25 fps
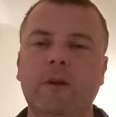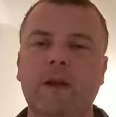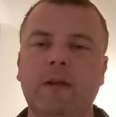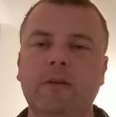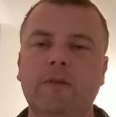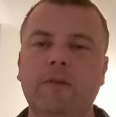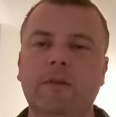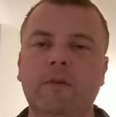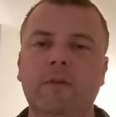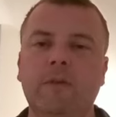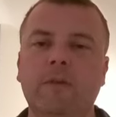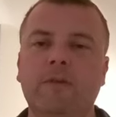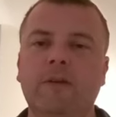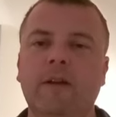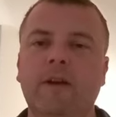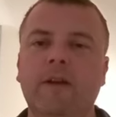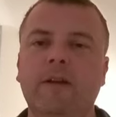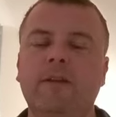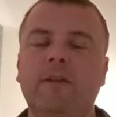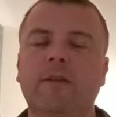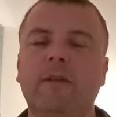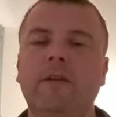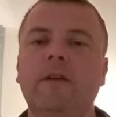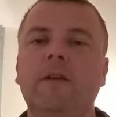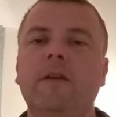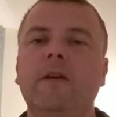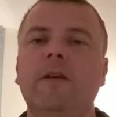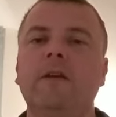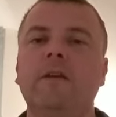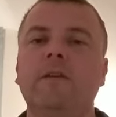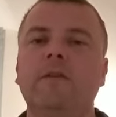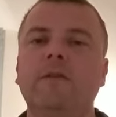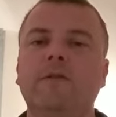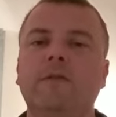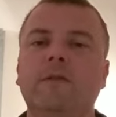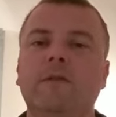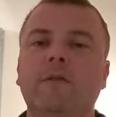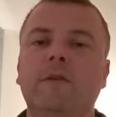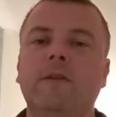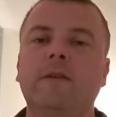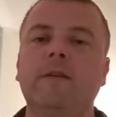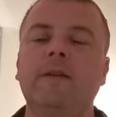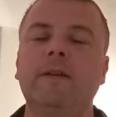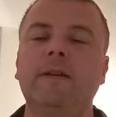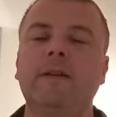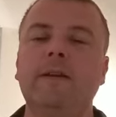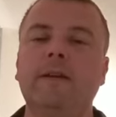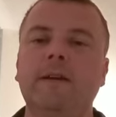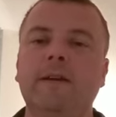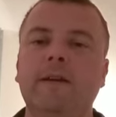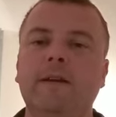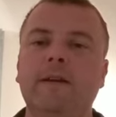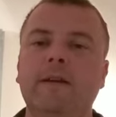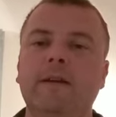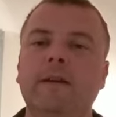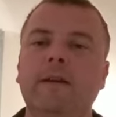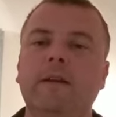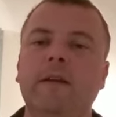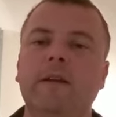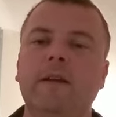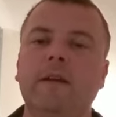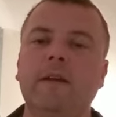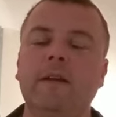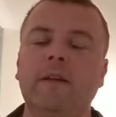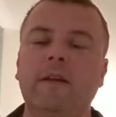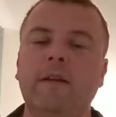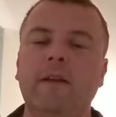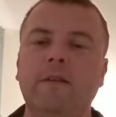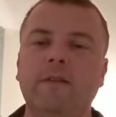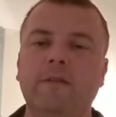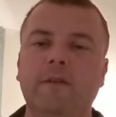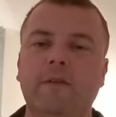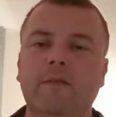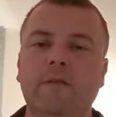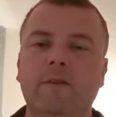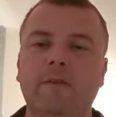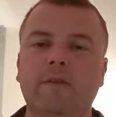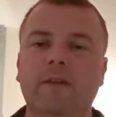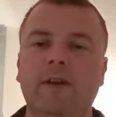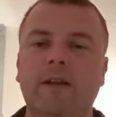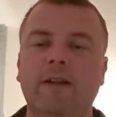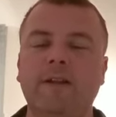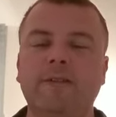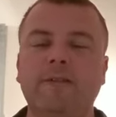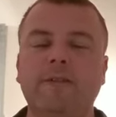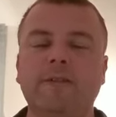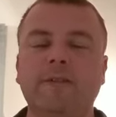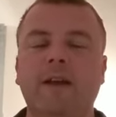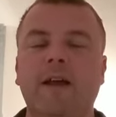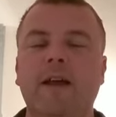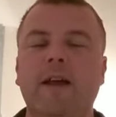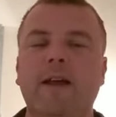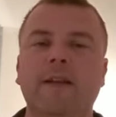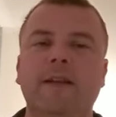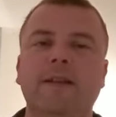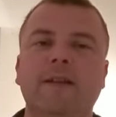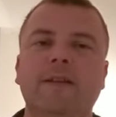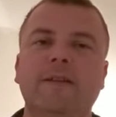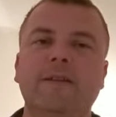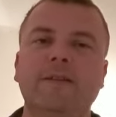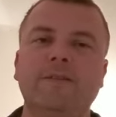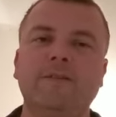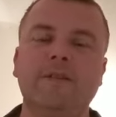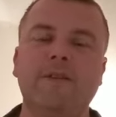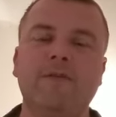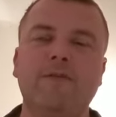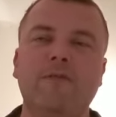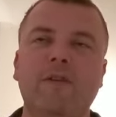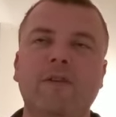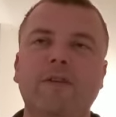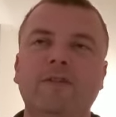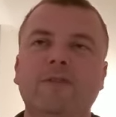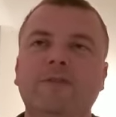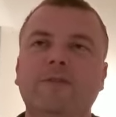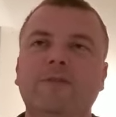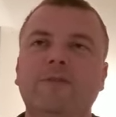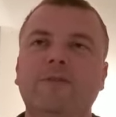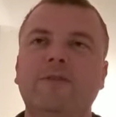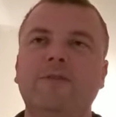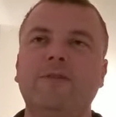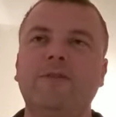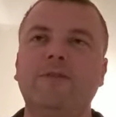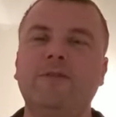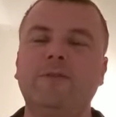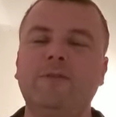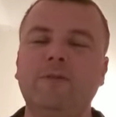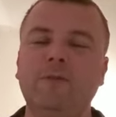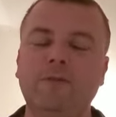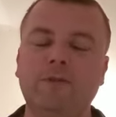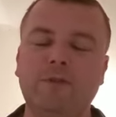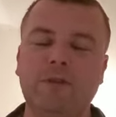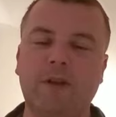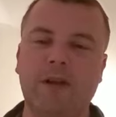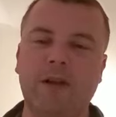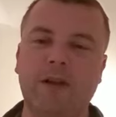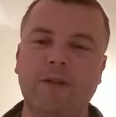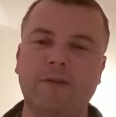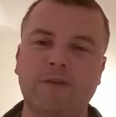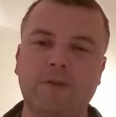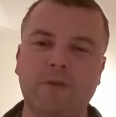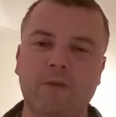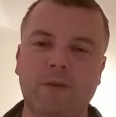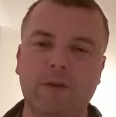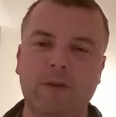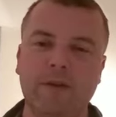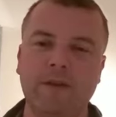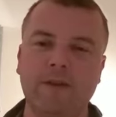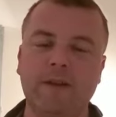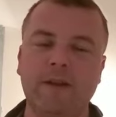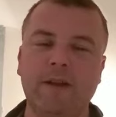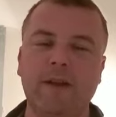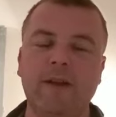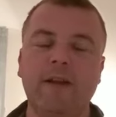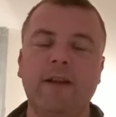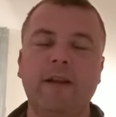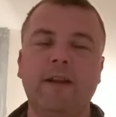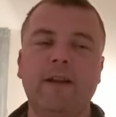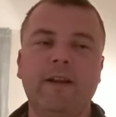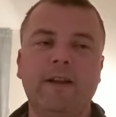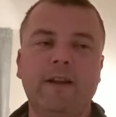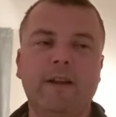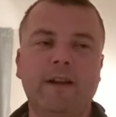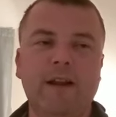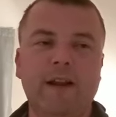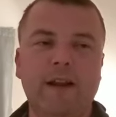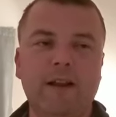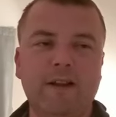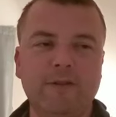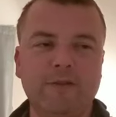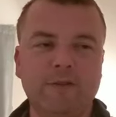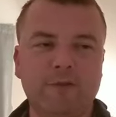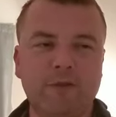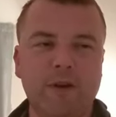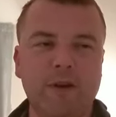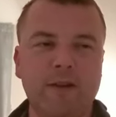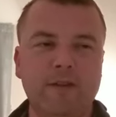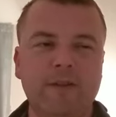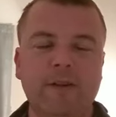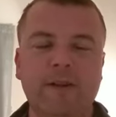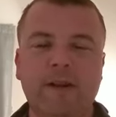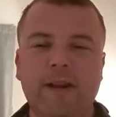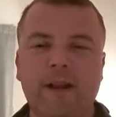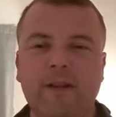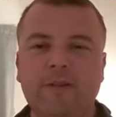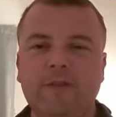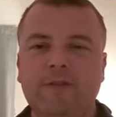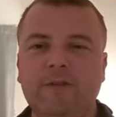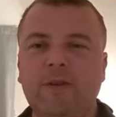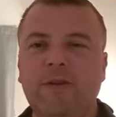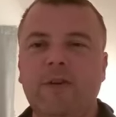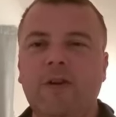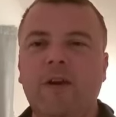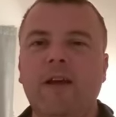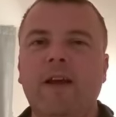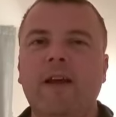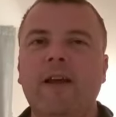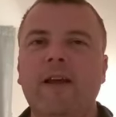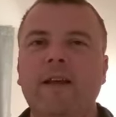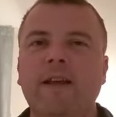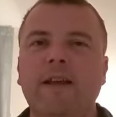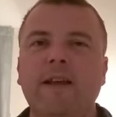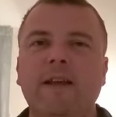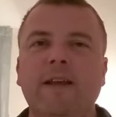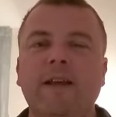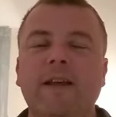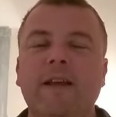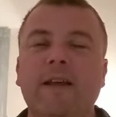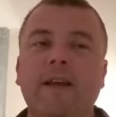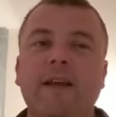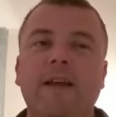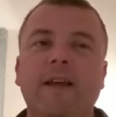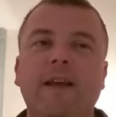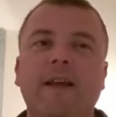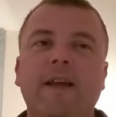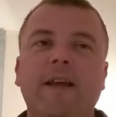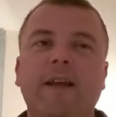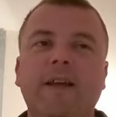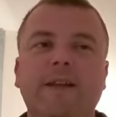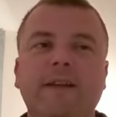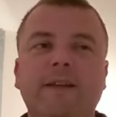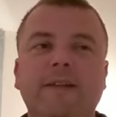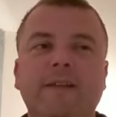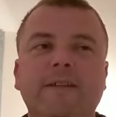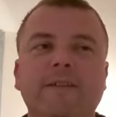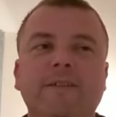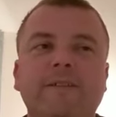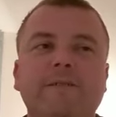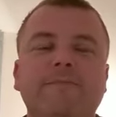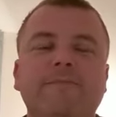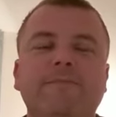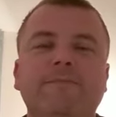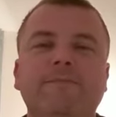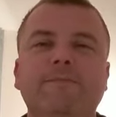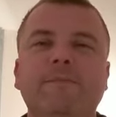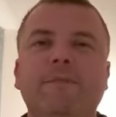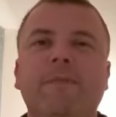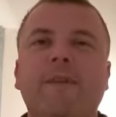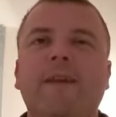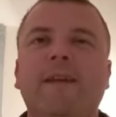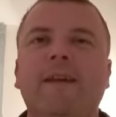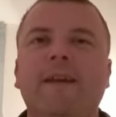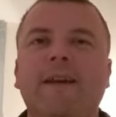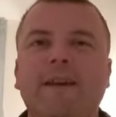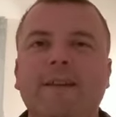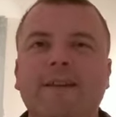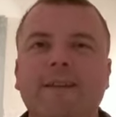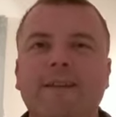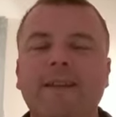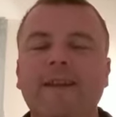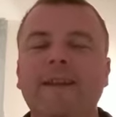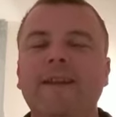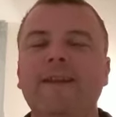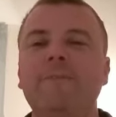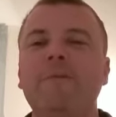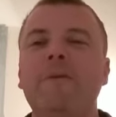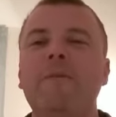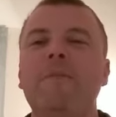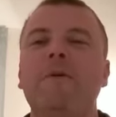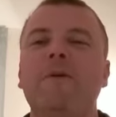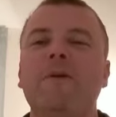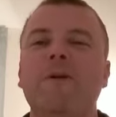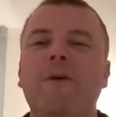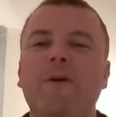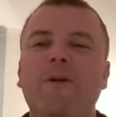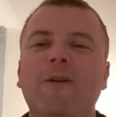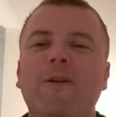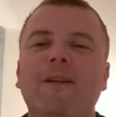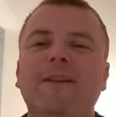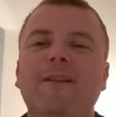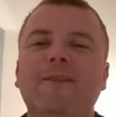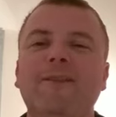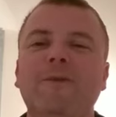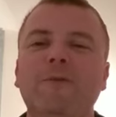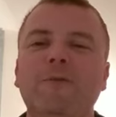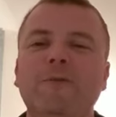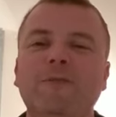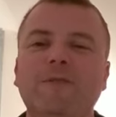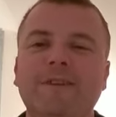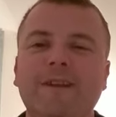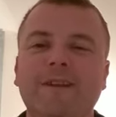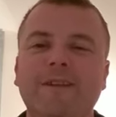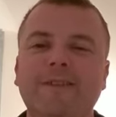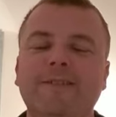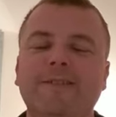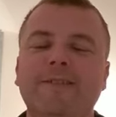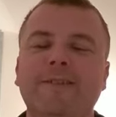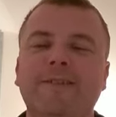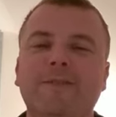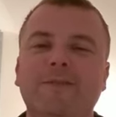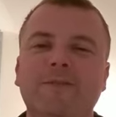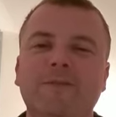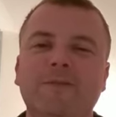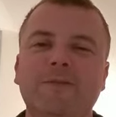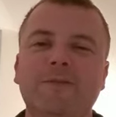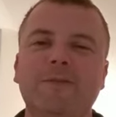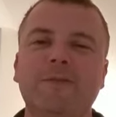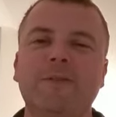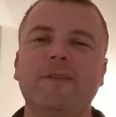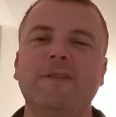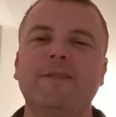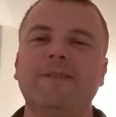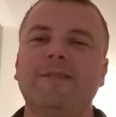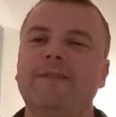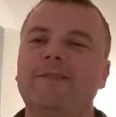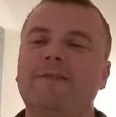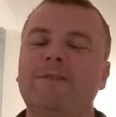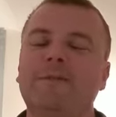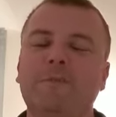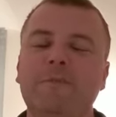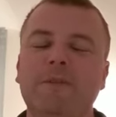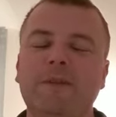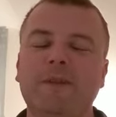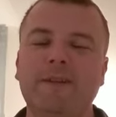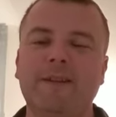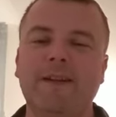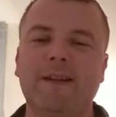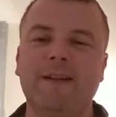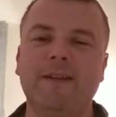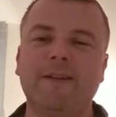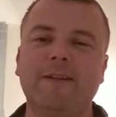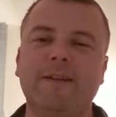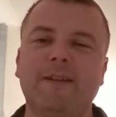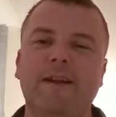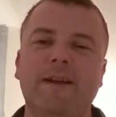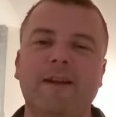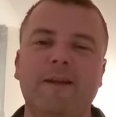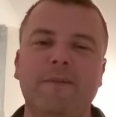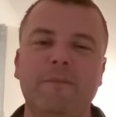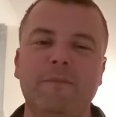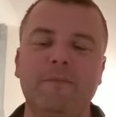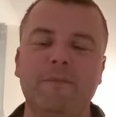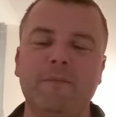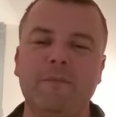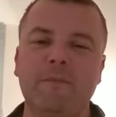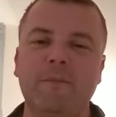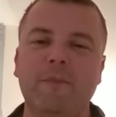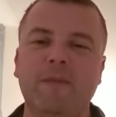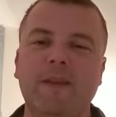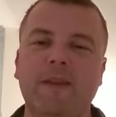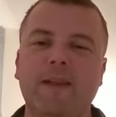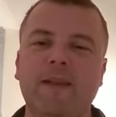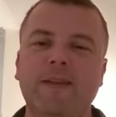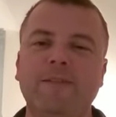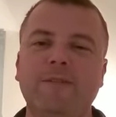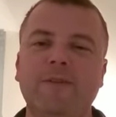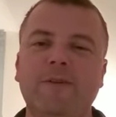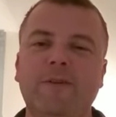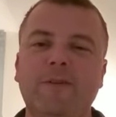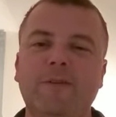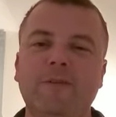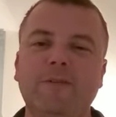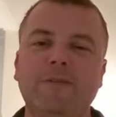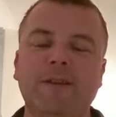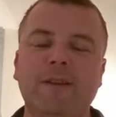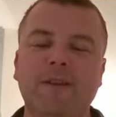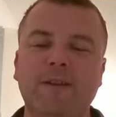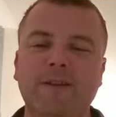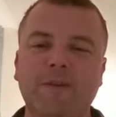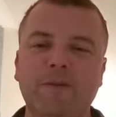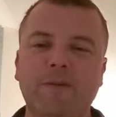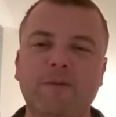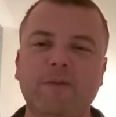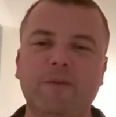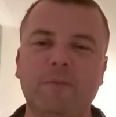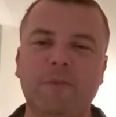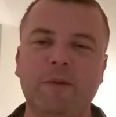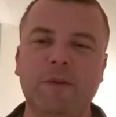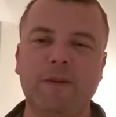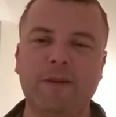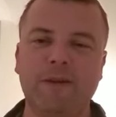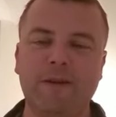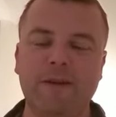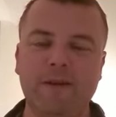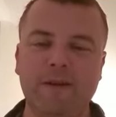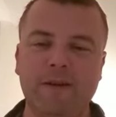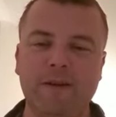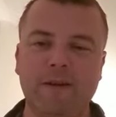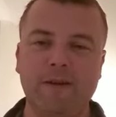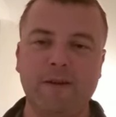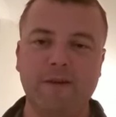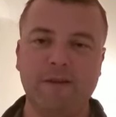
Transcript: last time I checked. So I think uh, he's every chance. And Silvestre de Sousa has a ride in the last race at Leicester. Um, I think it might be called enthusiastic or something, something like that. Um, is a horse that used to be